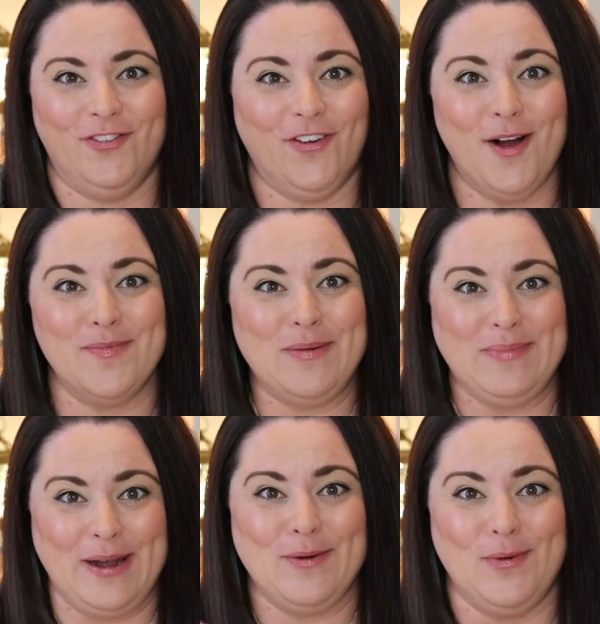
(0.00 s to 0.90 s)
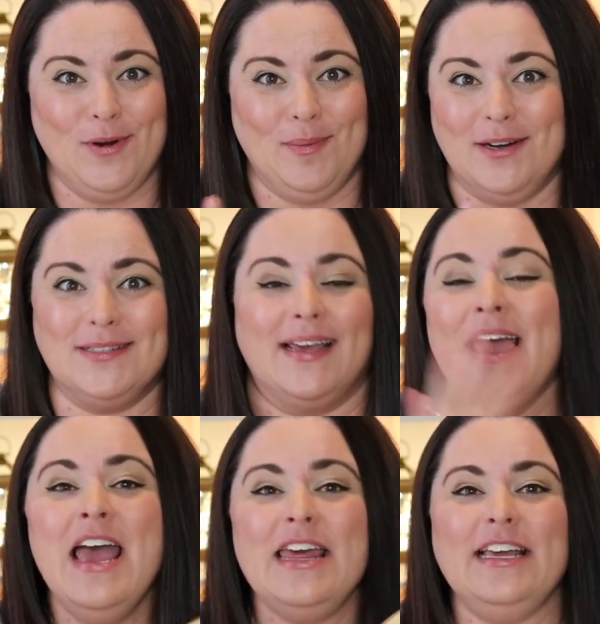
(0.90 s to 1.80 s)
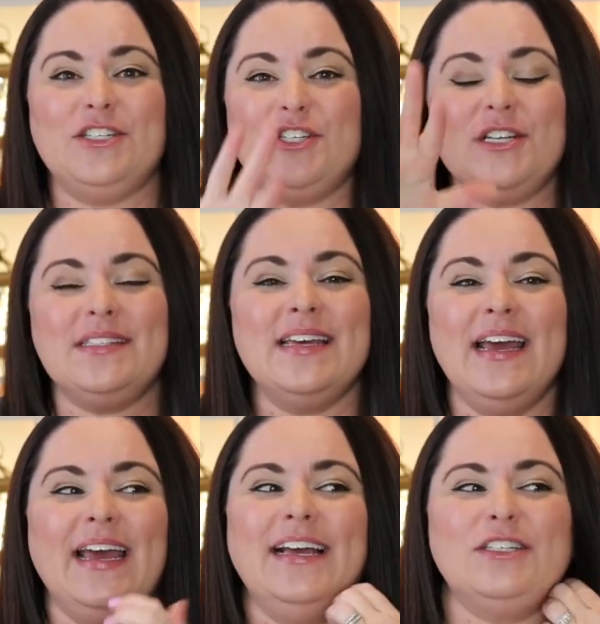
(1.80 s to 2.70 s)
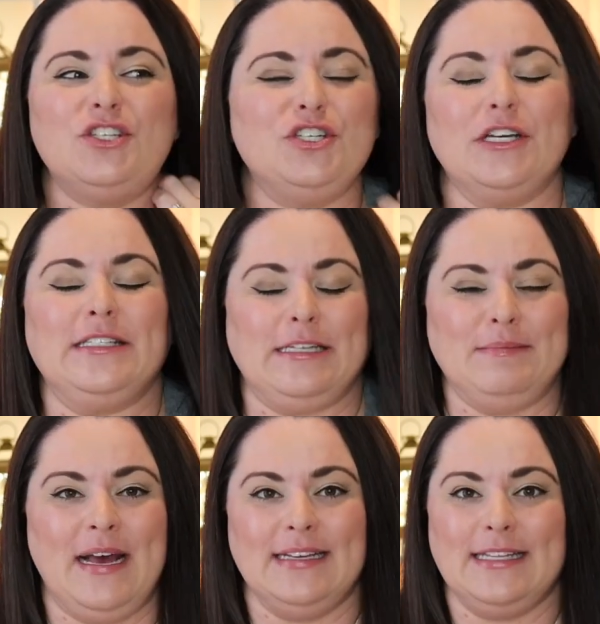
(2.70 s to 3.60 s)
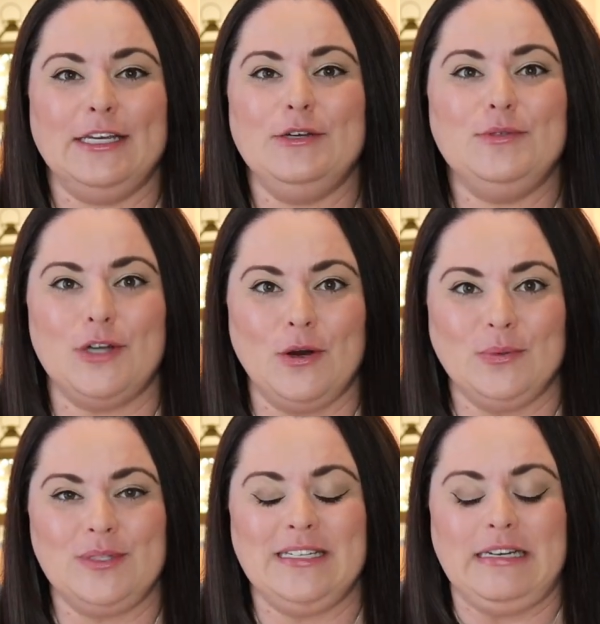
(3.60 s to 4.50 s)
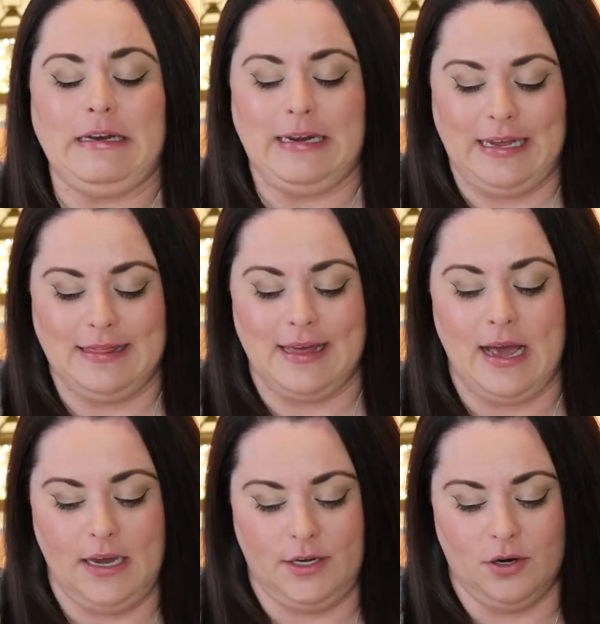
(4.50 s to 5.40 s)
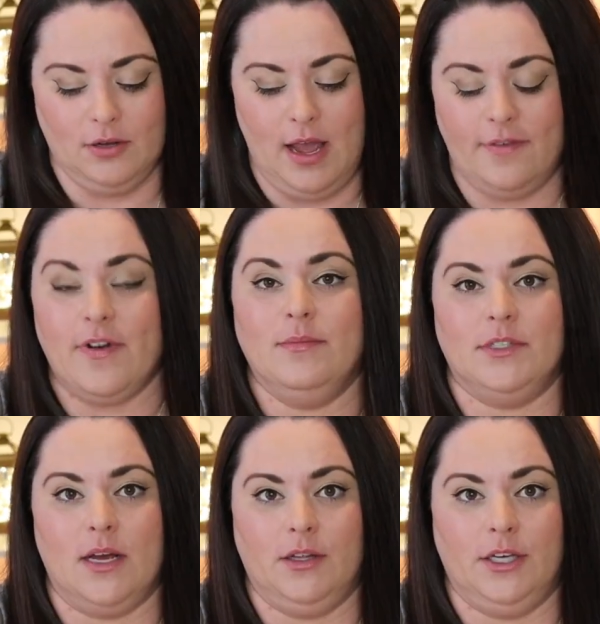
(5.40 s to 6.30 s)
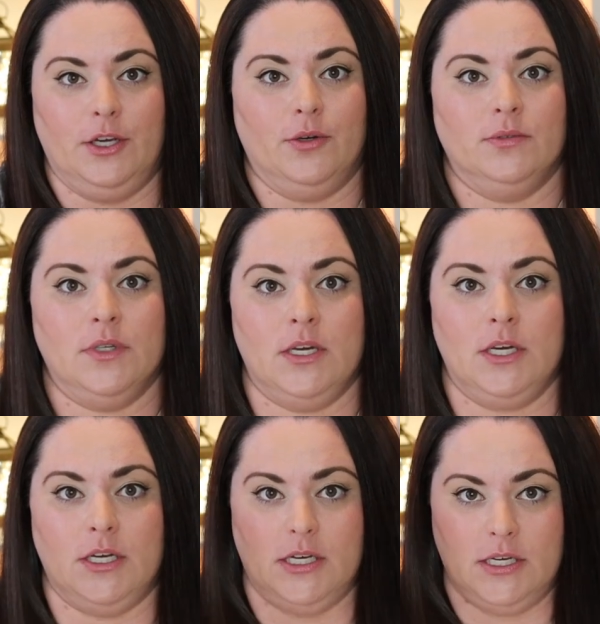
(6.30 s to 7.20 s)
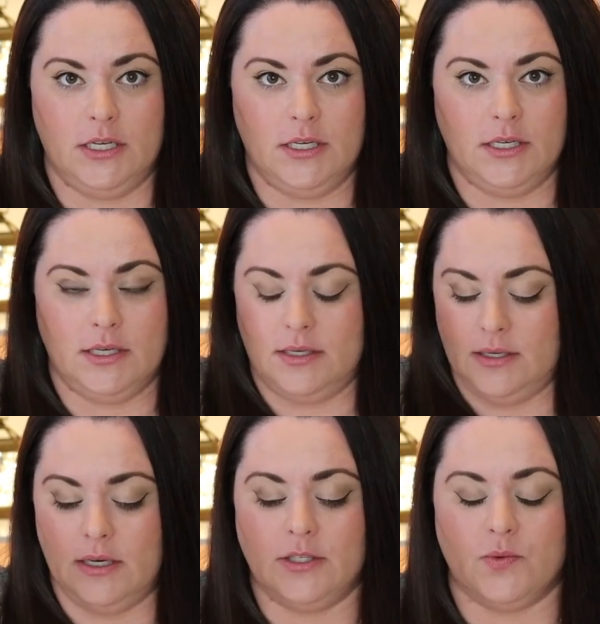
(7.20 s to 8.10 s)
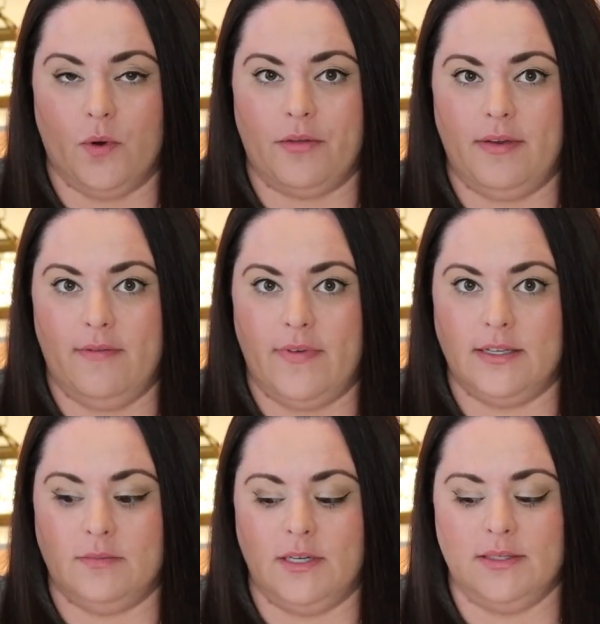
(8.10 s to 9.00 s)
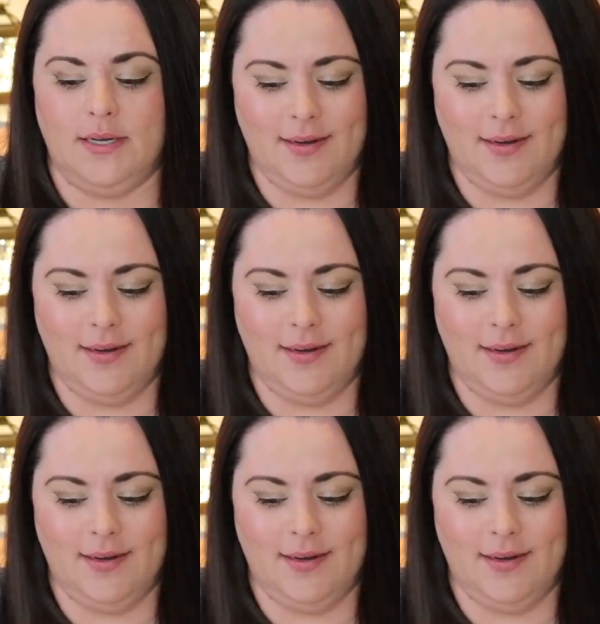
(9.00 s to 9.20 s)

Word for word: from my warmers. Like it's just, it's just a mess and you don't need that in your life. I'm telling you it's worth the investment.